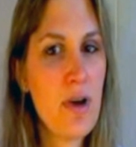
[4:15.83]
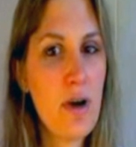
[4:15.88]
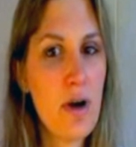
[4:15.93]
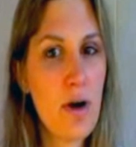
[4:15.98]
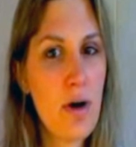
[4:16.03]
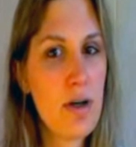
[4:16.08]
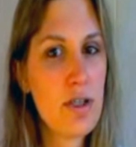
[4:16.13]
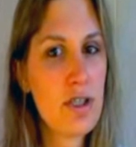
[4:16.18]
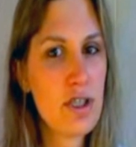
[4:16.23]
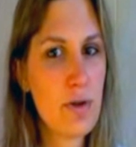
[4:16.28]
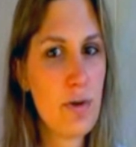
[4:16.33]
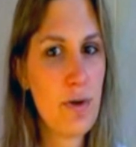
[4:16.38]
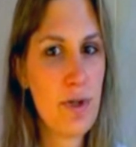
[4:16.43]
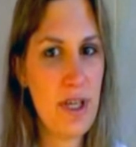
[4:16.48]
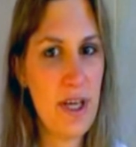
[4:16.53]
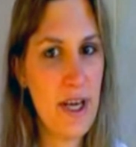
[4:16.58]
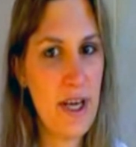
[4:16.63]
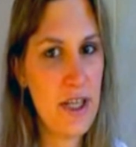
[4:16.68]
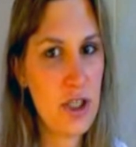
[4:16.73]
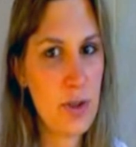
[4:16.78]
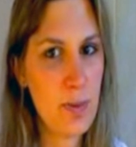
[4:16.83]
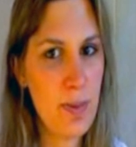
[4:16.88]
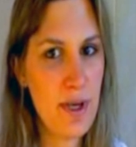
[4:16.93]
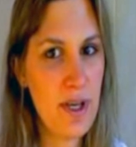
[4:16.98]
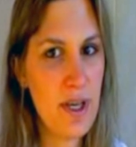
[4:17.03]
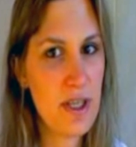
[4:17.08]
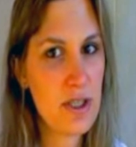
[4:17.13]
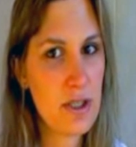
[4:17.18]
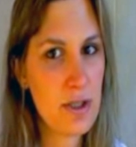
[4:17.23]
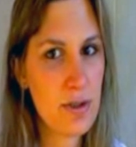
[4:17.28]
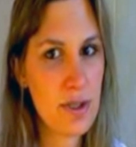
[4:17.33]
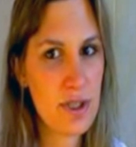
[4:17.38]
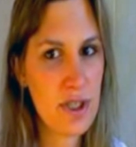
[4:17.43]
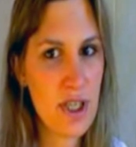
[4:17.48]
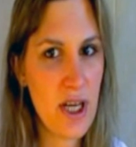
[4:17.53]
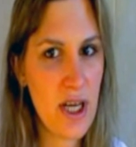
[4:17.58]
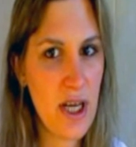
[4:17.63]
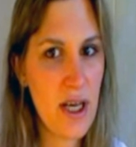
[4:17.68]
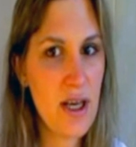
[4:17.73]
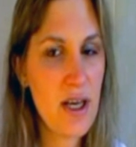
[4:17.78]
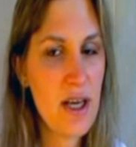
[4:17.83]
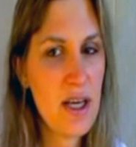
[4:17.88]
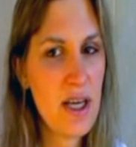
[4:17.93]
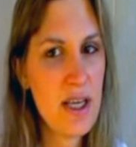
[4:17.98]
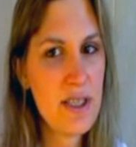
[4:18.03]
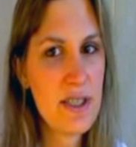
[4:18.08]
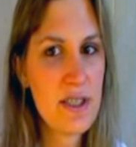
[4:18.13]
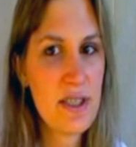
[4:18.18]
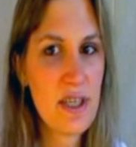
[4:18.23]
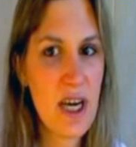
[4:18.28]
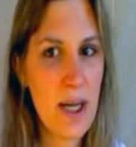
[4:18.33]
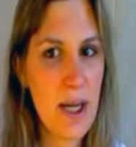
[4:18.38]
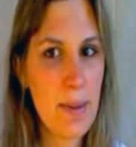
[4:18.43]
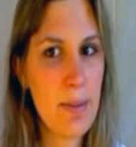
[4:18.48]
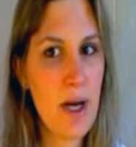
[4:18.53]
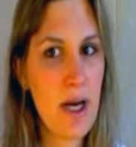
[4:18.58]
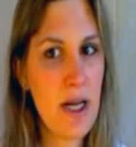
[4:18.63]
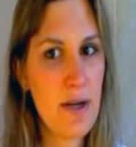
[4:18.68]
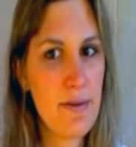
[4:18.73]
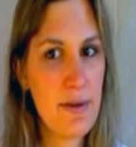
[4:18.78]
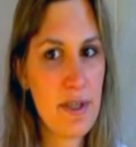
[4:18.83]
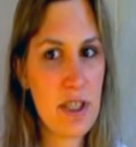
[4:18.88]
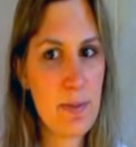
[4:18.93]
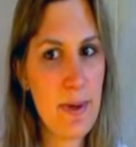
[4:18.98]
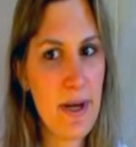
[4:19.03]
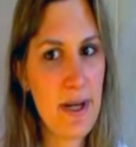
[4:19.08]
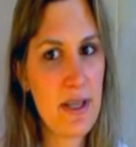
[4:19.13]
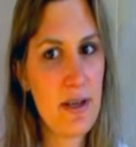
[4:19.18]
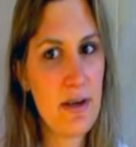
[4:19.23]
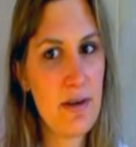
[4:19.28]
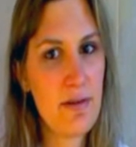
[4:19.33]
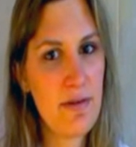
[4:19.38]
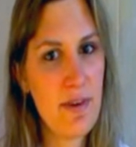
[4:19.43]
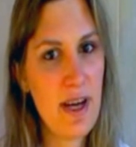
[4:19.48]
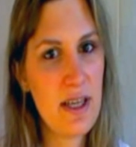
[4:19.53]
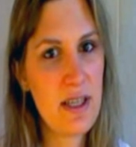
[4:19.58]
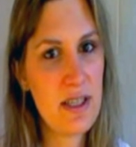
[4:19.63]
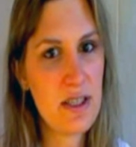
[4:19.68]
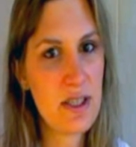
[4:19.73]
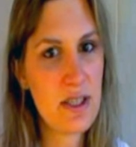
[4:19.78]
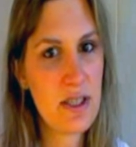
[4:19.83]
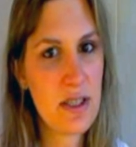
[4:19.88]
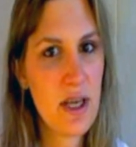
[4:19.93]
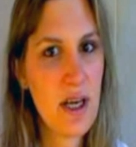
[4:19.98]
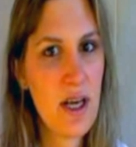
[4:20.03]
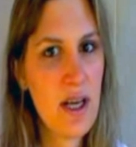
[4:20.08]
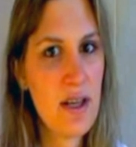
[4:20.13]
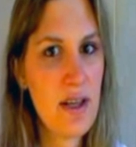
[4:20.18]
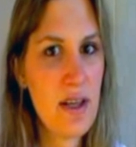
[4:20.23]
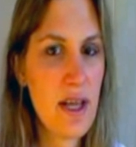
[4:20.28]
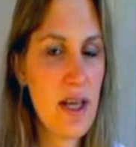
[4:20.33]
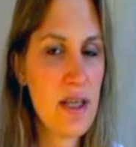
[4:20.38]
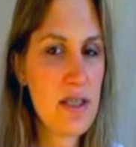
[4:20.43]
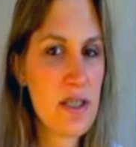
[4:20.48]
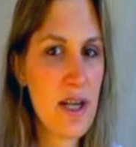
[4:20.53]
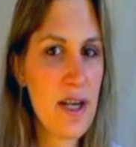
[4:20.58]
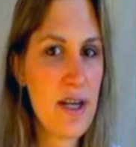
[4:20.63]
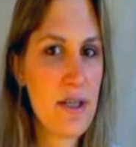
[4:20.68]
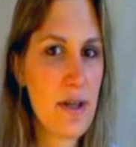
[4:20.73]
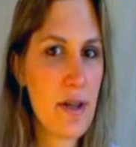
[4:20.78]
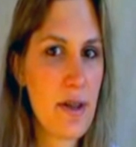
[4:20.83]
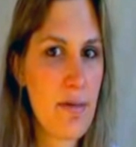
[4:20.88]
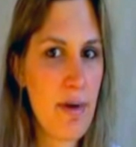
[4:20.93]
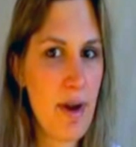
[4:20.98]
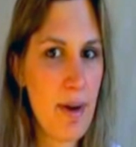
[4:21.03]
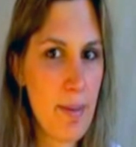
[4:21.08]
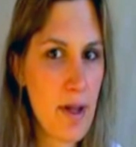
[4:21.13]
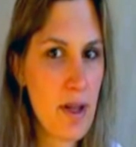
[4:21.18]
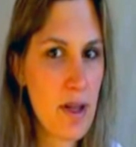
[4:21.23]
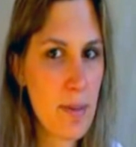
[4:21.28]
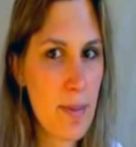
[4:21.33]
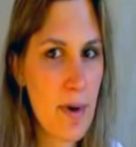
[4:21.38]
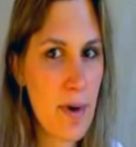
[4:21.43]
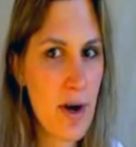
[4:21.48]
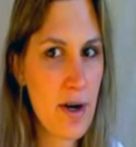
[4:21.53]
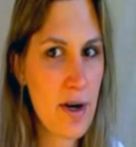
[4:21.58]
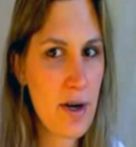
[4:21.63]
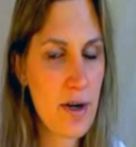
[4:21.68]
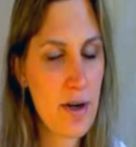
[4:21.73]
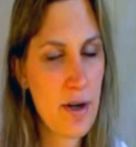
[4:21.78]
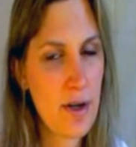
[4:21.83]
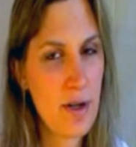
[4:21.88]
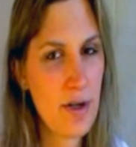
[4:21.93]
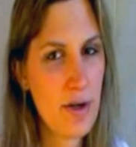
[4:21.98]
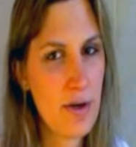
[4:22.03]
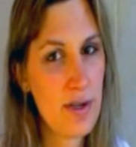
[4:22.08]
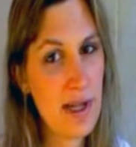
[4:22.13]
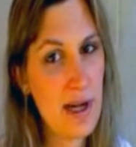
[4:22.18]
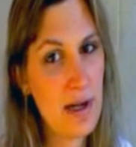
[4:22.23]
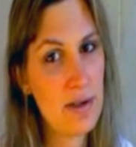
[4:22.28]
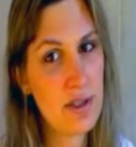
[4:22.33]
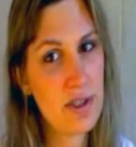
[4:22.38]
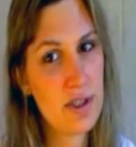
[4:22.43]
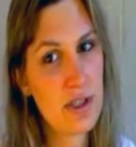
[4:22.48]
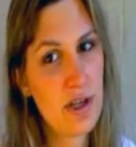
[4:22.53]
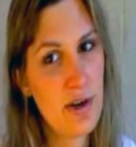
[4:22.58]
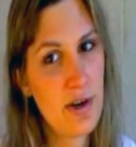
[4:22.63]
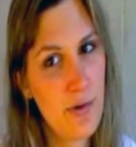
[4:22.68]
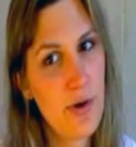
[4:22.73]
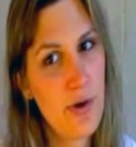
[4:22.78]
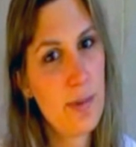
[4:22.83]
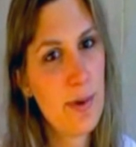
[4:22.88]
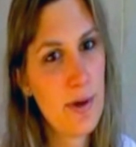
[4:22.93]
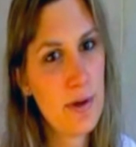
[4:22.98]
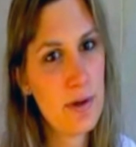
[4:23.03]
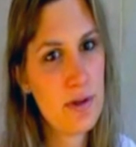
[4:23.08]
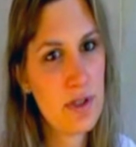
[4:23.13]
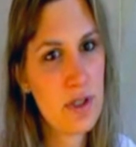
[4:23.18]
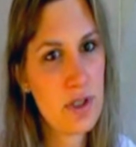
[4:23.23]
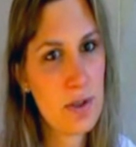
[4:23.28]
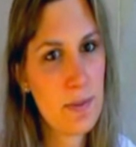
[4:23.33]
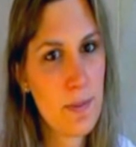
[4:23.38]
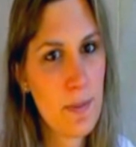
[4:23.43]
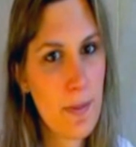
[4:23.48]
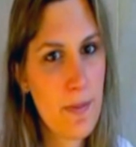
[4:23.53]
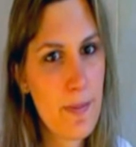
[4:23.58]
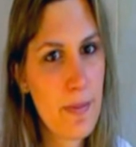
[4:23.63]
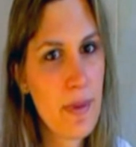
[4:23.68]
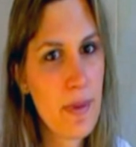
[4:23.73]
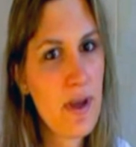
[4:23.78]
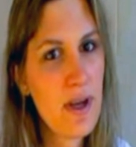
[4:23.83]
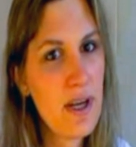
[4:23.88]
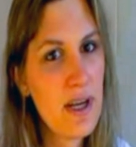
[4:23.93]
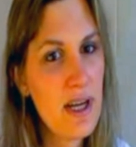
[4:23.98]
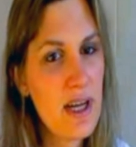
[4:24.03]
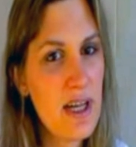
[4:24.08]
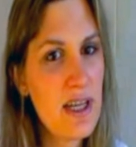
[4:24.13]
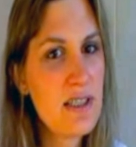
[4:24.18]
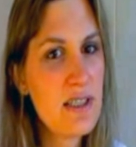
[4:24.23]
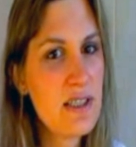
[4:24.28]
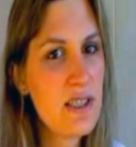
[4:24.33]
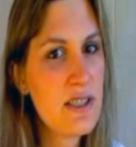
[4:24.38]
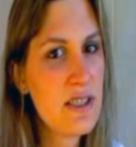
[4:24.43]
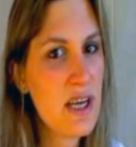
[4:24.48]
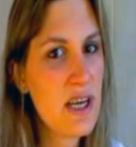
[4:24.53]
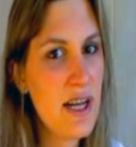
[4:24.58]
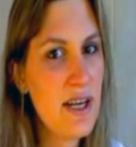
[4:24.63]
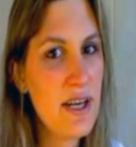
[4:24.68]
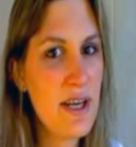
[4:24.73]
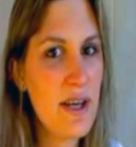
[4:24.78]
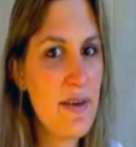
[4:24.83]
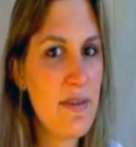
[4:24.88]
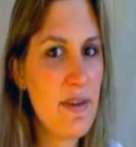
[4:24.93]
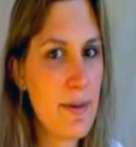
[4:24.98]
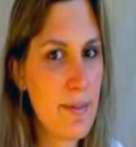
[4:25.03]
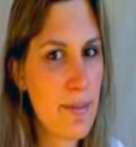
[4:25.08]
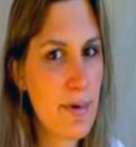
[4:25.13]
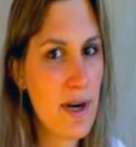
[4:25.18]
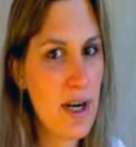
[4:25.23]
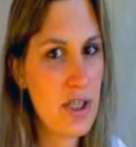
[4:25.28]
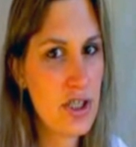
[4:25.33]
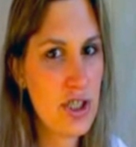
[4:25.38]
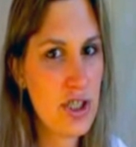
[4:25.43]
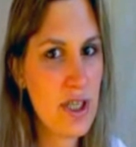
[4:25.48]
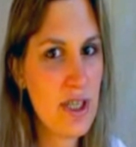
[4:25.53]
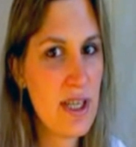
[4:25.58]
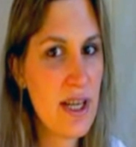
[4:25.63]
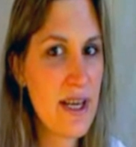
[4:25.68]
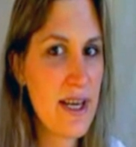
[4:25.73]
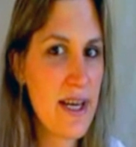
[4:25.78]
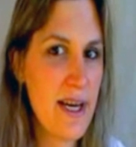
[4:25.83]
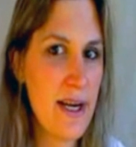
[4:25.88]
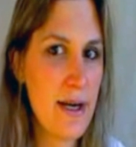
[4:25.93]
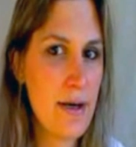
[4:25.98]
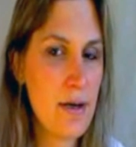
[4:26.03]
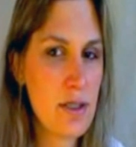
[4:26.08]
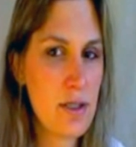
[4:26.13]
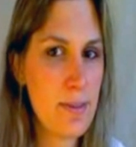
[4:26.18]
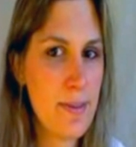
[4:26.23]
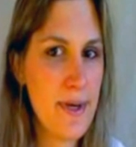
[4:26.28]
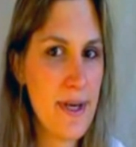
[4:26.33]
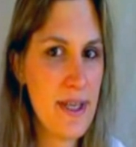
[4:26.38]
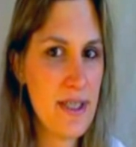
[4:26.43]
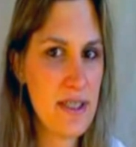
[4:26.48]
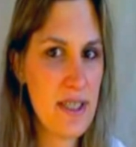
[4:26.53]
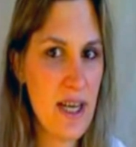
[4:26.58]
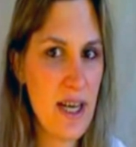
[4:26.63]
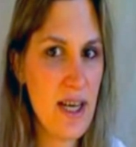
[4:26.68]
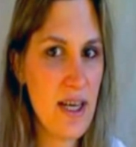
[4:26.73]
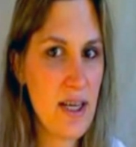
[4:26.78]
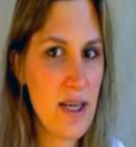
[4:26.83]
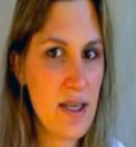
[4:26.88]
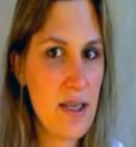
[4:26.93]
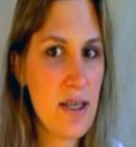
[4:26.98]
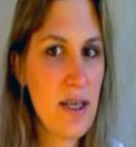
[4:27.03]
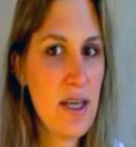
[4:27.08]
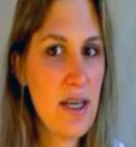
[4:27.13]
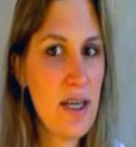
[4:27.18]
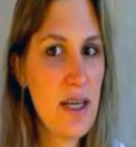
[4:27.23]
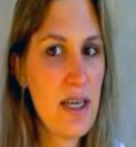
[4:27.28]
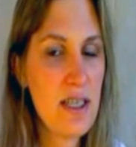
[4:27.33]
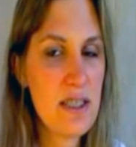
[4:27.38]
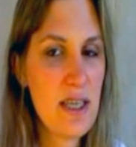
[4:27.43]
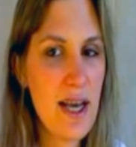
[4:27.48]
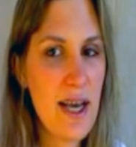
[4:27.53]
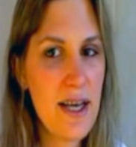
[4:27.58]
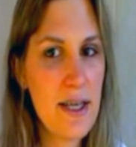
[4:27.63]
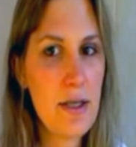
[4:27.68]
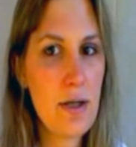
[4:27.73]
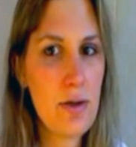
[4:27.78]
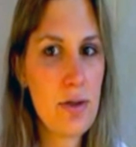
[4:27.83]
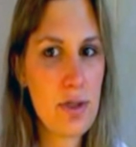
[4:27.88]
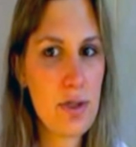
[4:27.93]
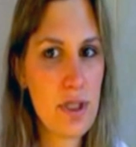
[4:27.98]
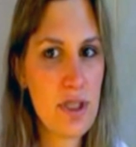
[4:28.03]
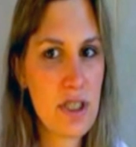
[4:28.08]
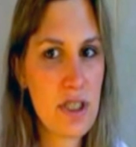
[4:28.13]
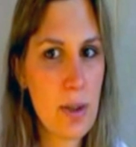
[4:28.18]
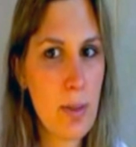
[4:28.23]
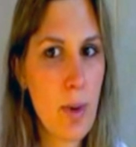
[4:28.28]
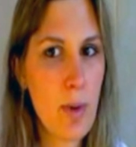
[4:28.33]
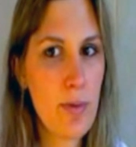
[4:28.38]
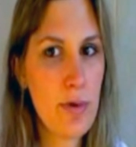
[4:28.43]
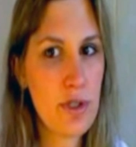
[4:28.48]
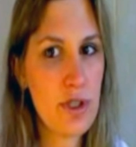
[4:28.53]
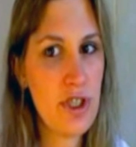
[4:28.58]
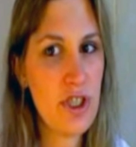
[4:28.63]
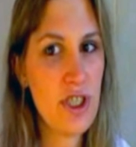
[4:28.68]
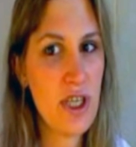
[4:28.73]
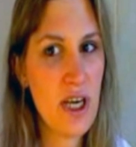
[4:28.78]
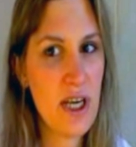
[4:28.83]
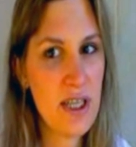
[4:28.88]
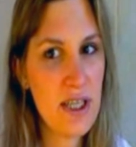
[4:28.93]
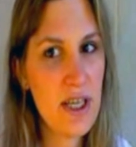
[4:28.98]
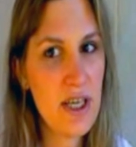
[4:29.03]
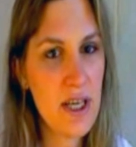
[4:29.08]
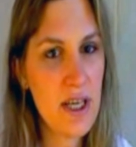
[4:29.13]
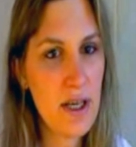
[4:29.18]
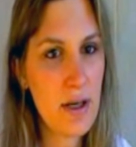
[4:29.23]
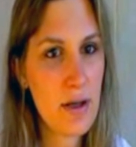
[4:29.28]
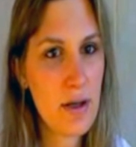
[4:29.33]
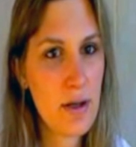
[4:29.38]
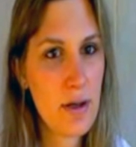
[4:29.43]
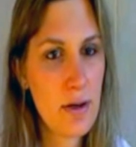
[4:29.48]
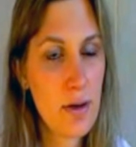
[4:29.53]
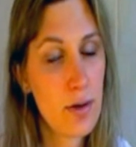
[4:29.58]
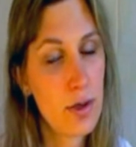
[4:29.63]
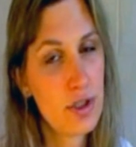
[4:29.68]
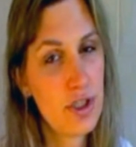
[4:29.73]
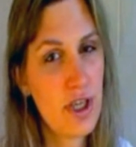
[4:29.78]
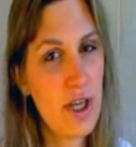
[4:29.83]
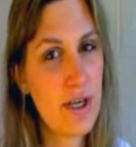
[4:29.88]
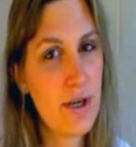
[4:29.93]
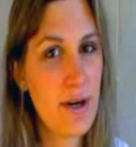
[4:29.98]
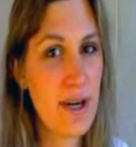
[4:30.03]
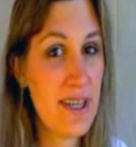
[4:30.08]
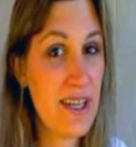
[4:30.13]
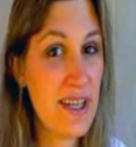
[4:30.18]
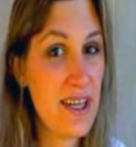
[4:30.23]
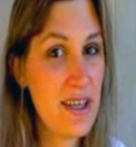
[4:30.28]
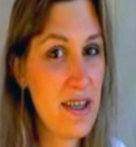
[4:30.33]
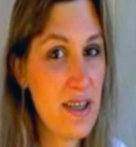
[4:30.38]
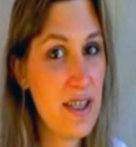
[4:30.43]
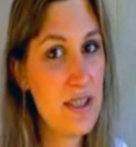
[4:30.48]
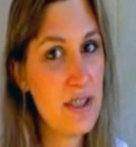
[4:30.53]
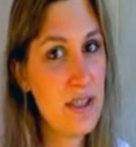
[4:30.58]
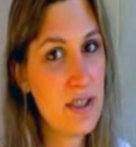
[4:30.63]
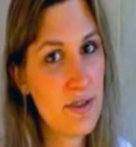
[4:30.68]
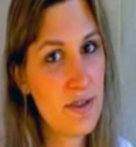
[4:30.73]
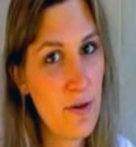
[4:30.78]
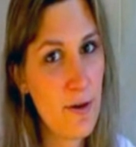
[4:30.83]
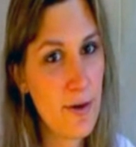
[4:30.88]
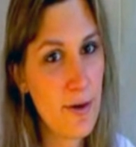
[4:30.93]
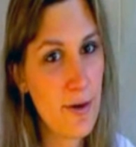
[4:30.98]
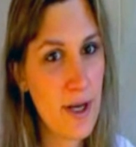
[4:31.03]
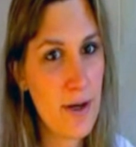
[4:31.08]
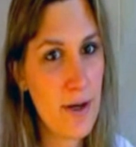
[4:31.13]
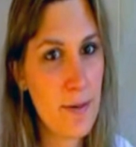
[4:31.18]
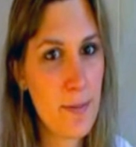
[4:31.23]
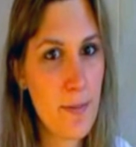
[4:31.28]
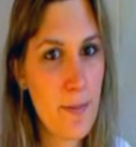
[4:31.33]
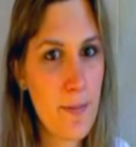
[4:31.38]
Also in the HBSOC is a timeline of expected events. Things like at the 3-month mark, you're allowed to start hormones. It's designed to give the impression that care is being taken in diagnosing someone with GID, or gender identity dysphoria.